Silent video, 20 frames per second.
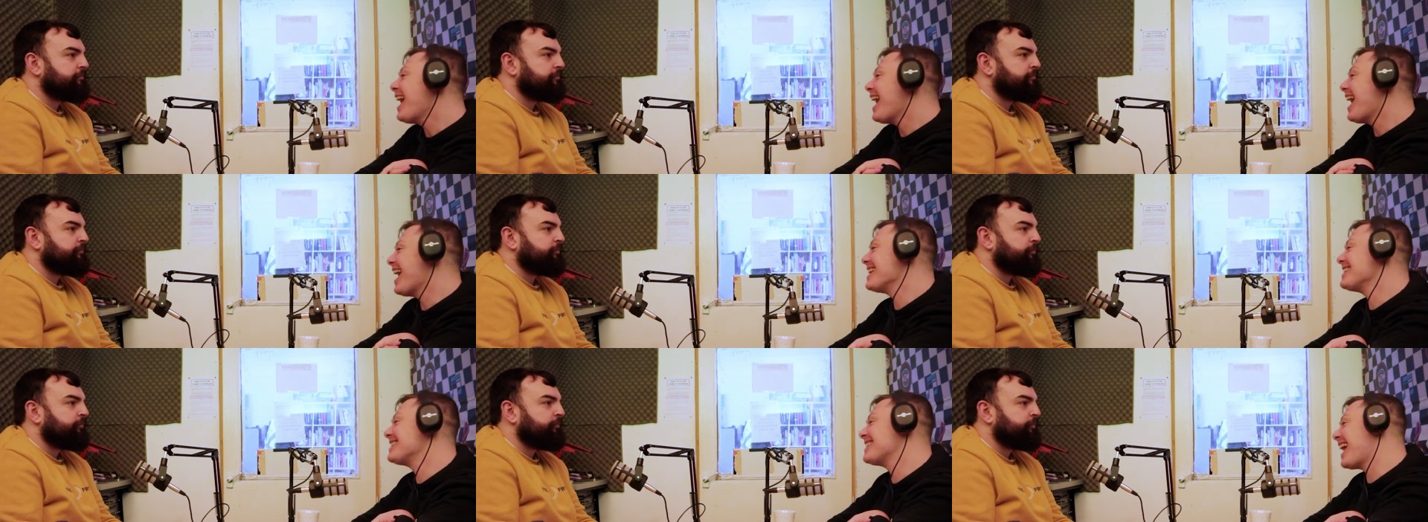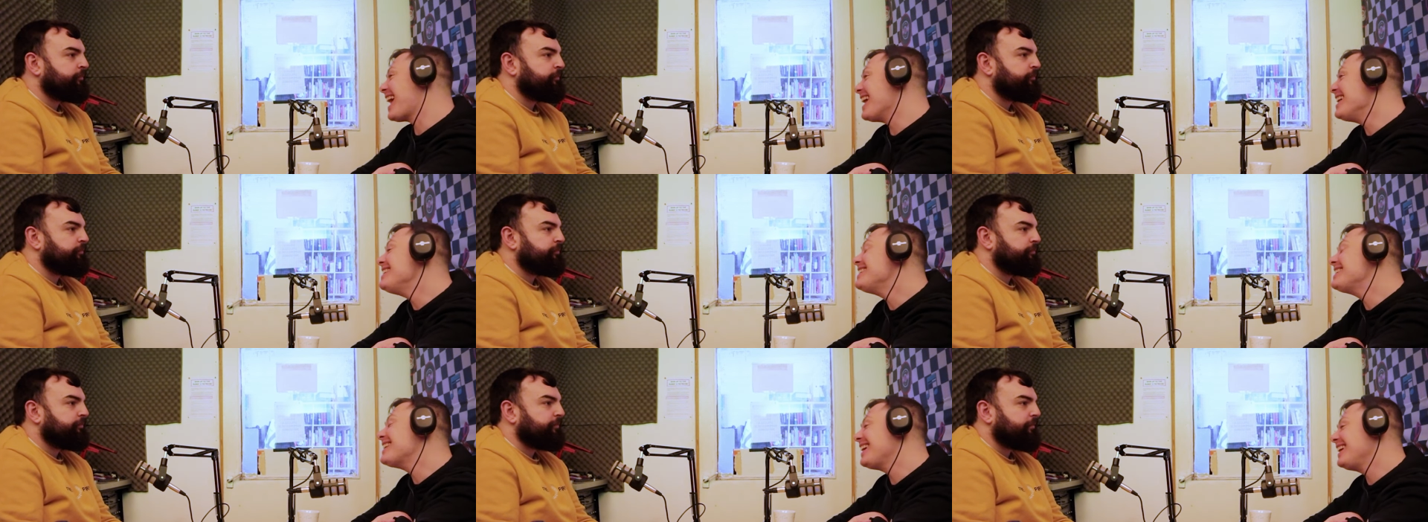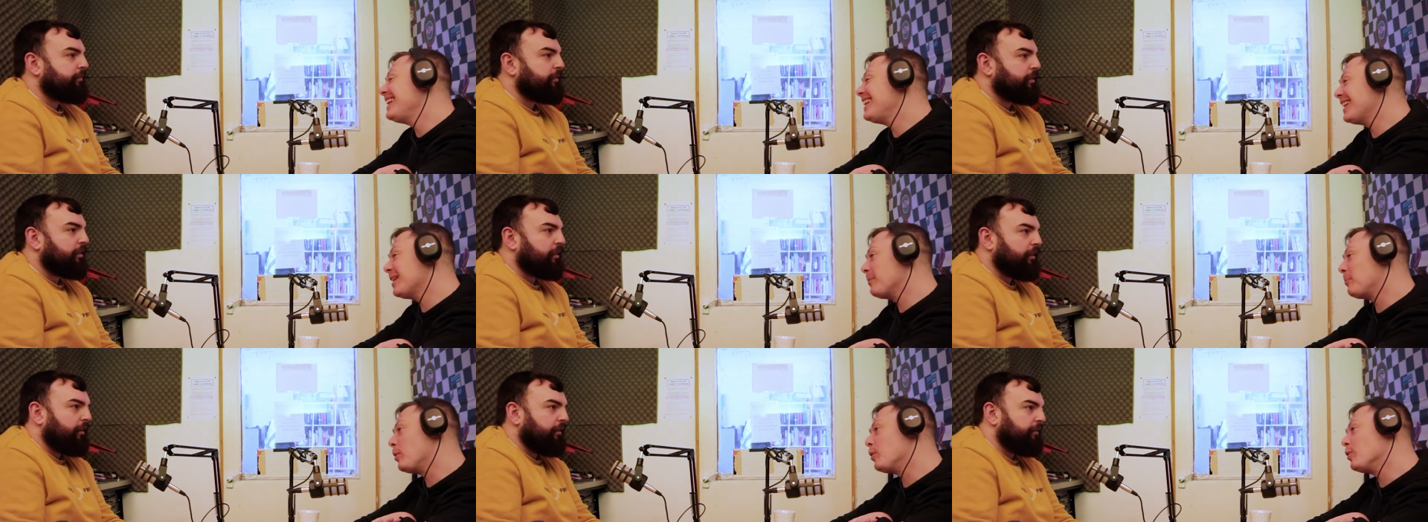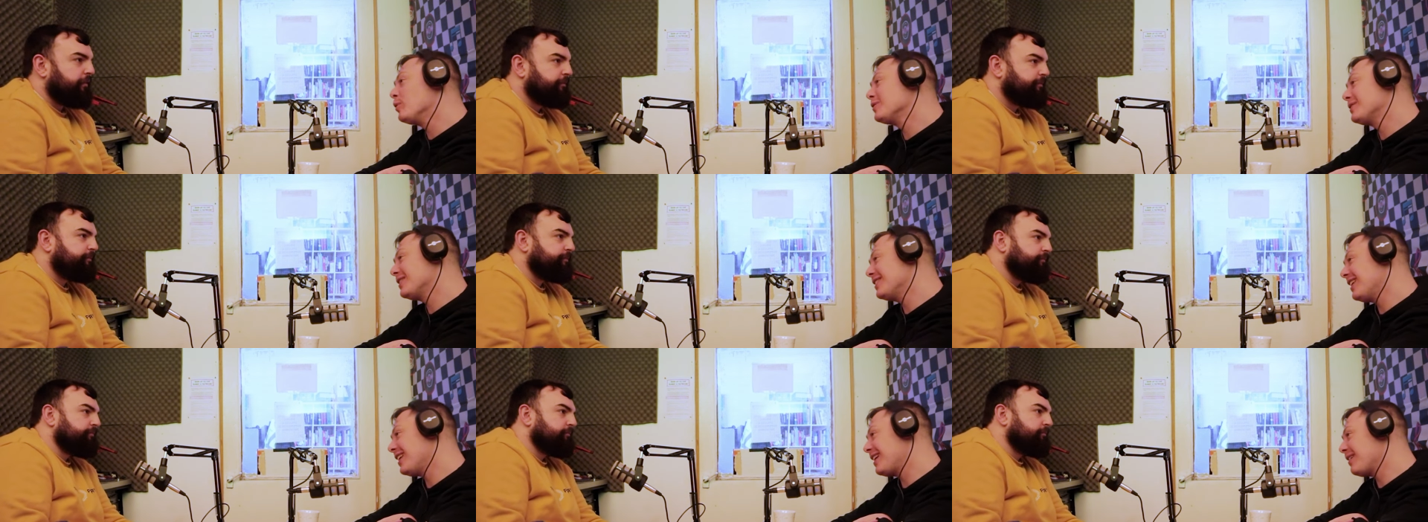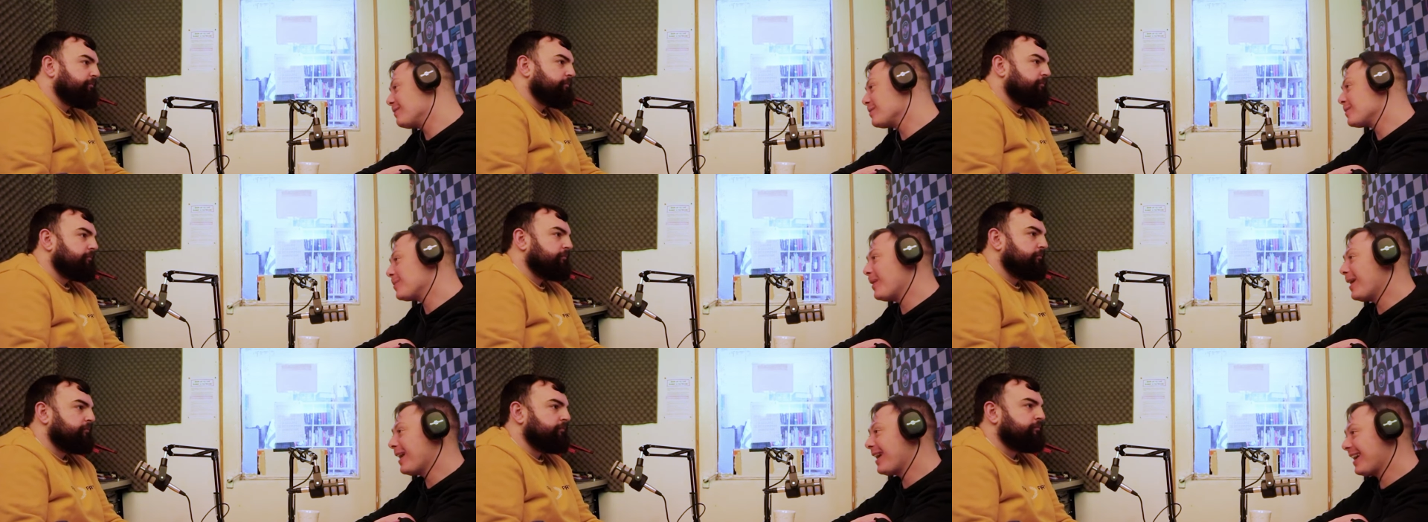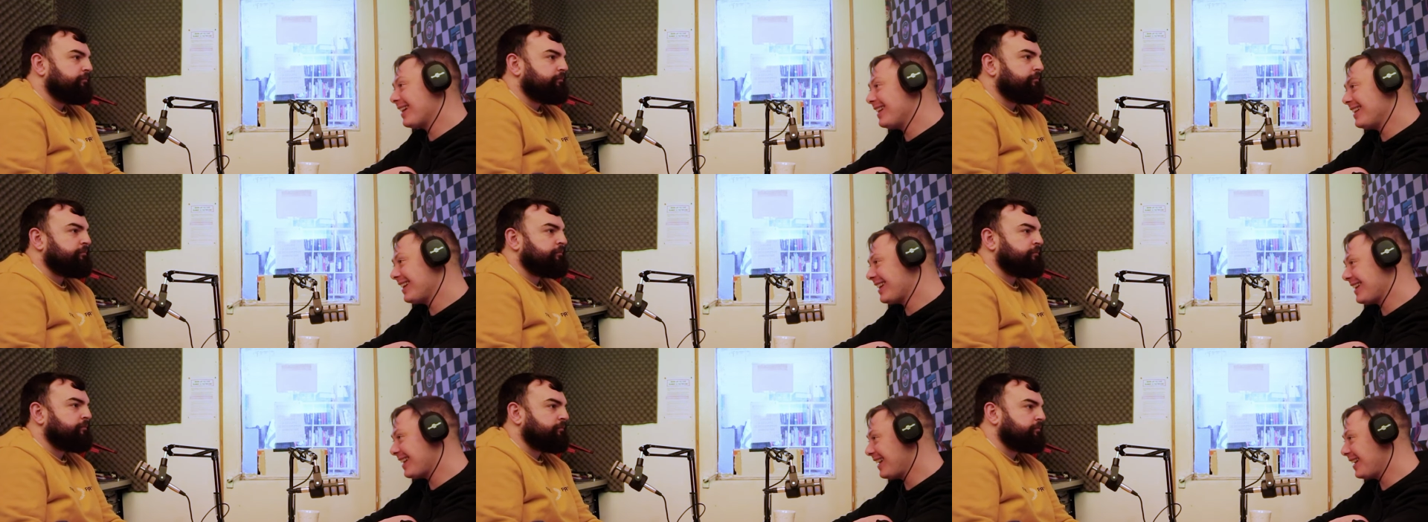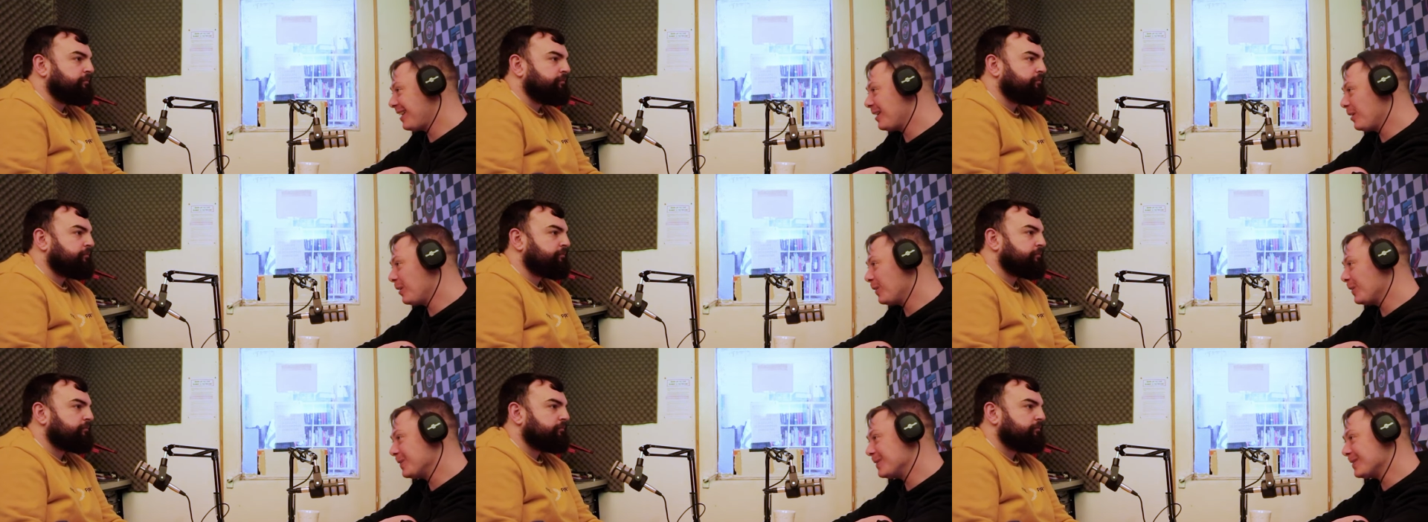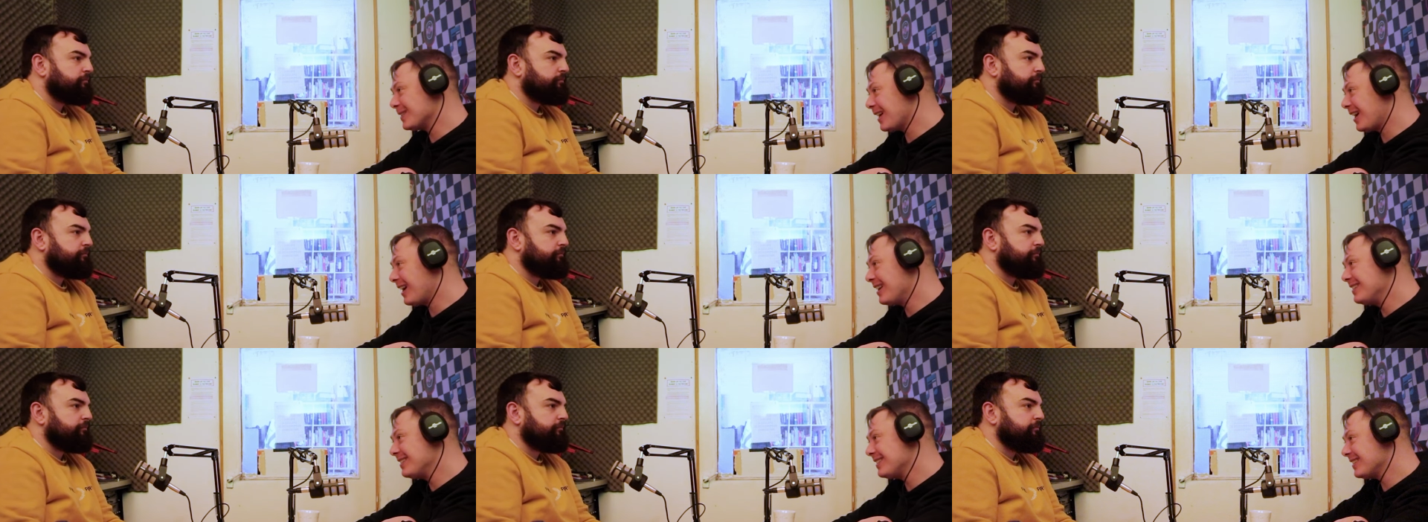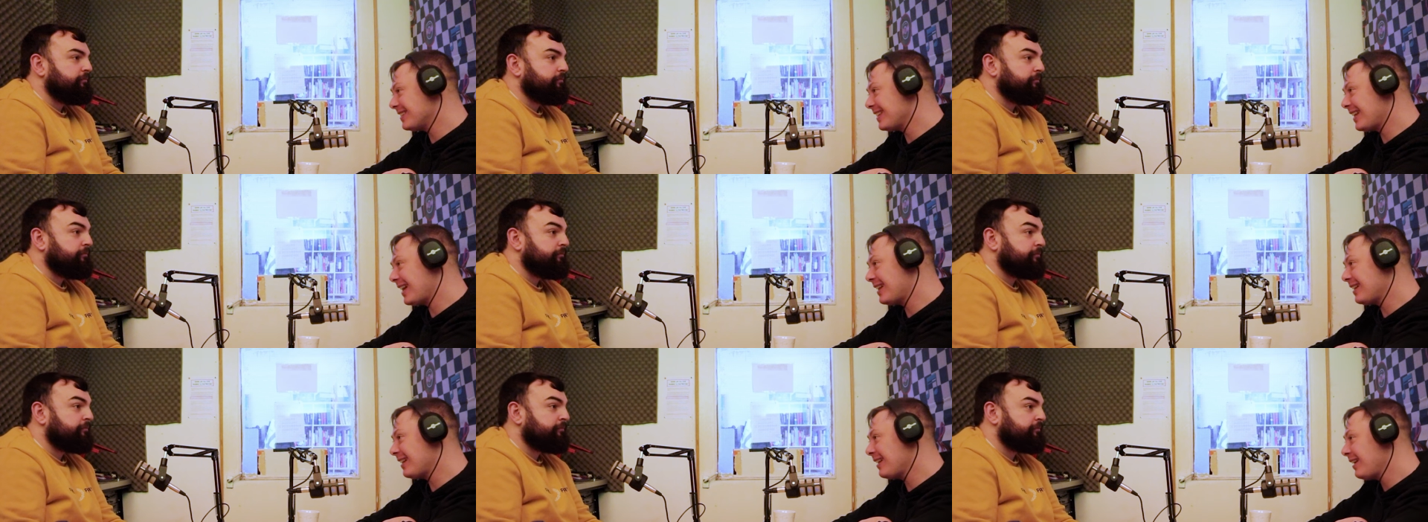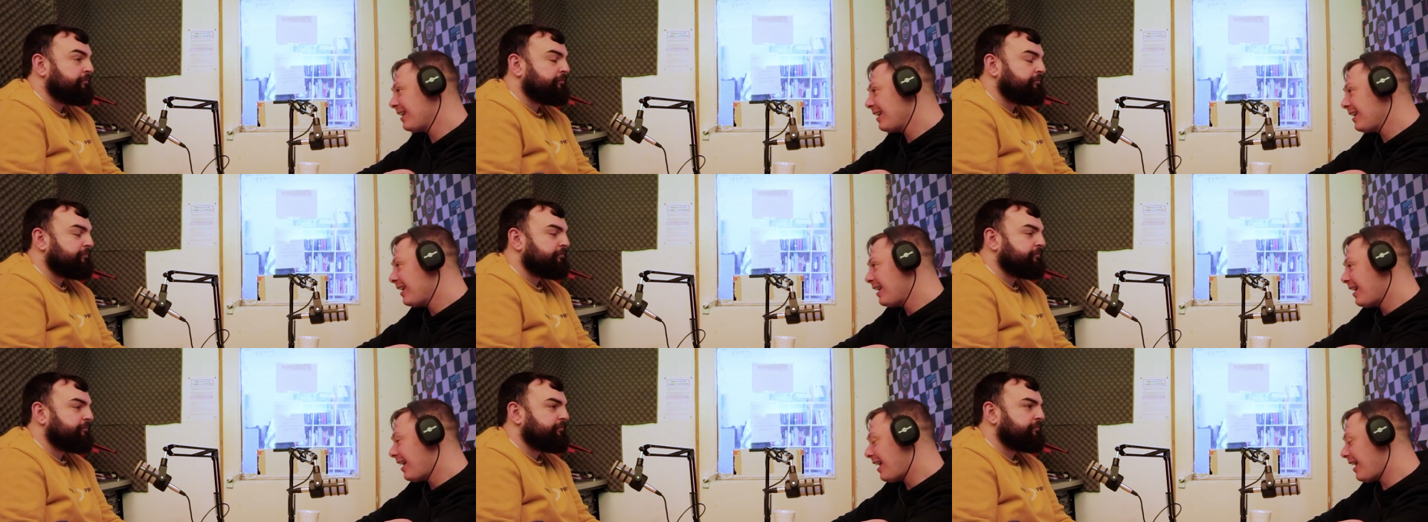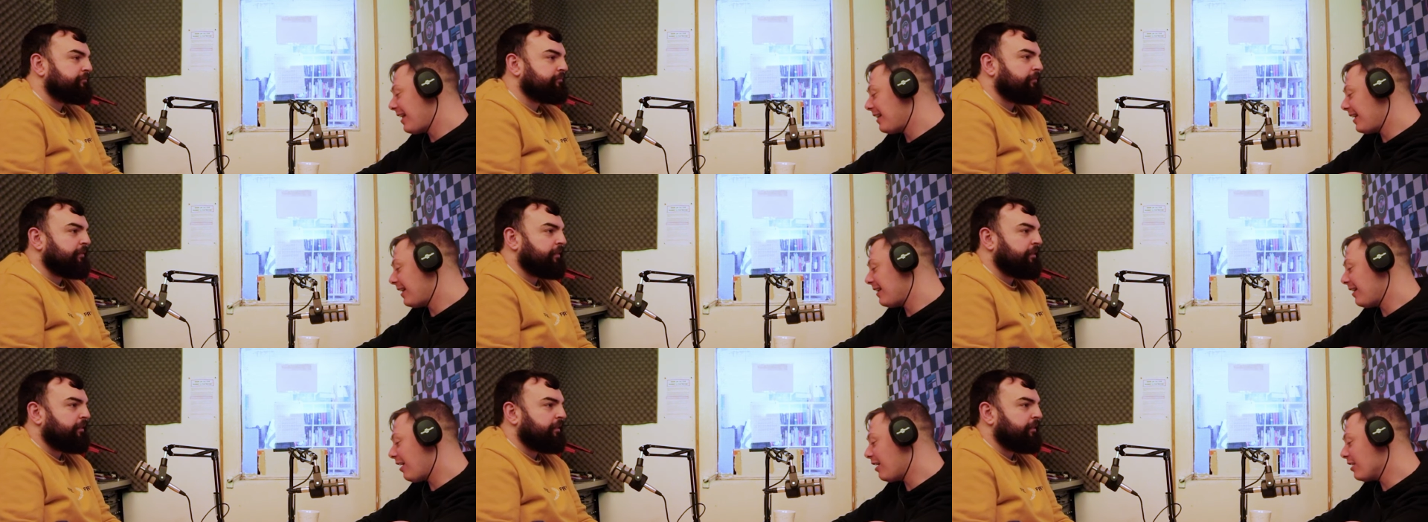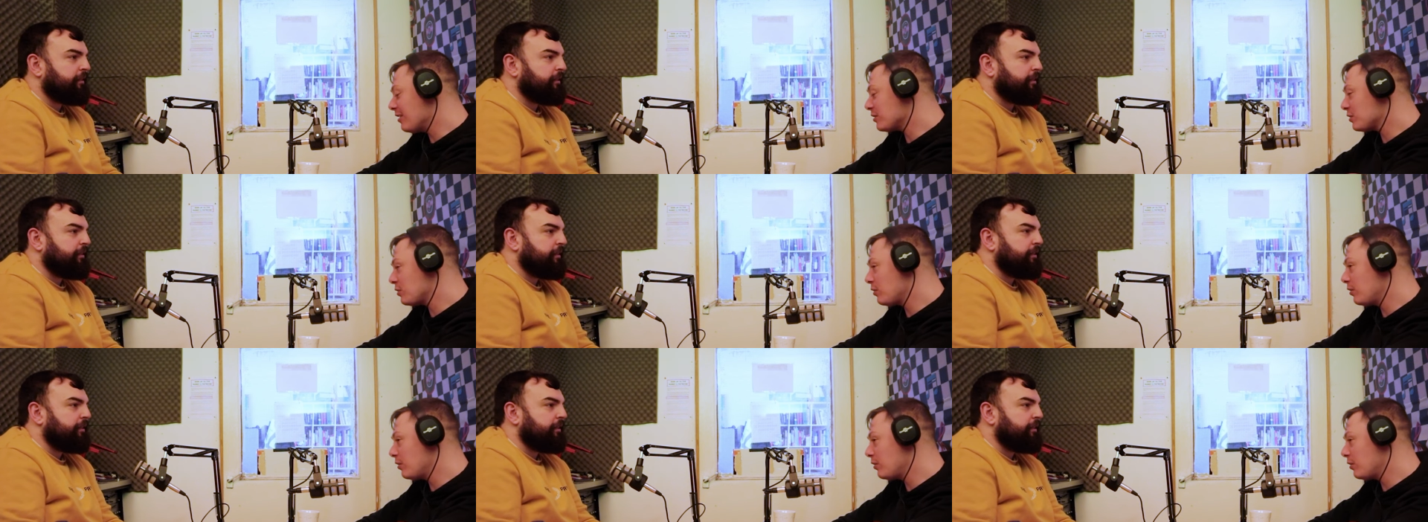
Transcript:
Speaker 1: hits the inside of the post and it comes back into Craig Gordon's hands, and then Hearts